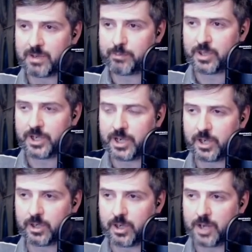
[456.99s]
play
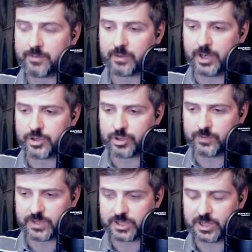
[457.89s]
Kan variation of
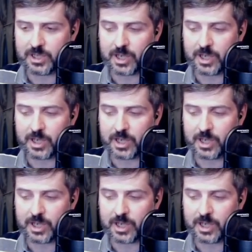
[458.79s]
Sicilian?